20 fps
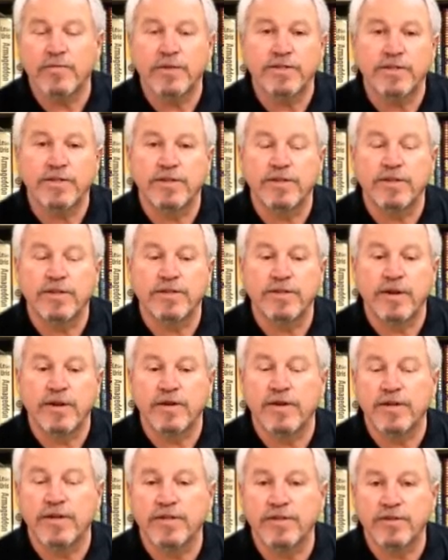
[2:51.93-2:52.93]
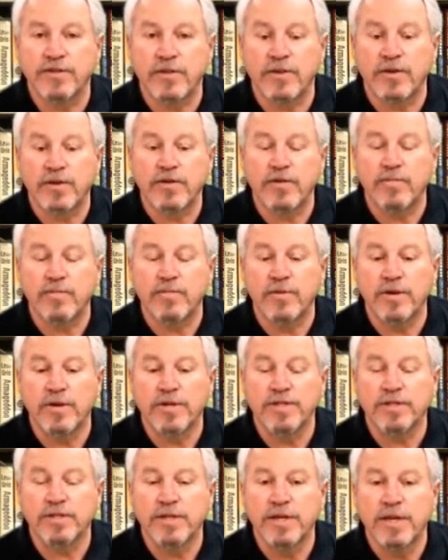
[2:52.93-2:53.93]
which are historical
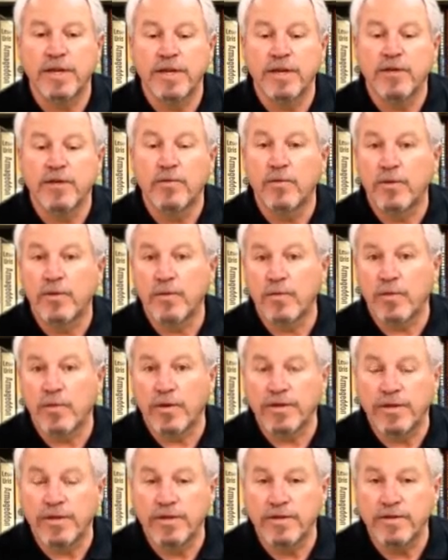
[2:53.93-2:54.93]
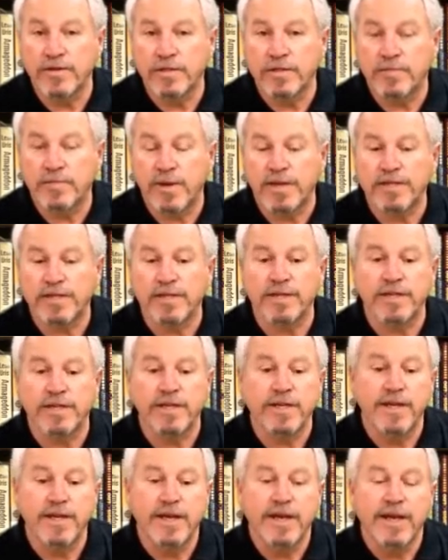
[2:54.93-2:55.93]
books, World War II especially.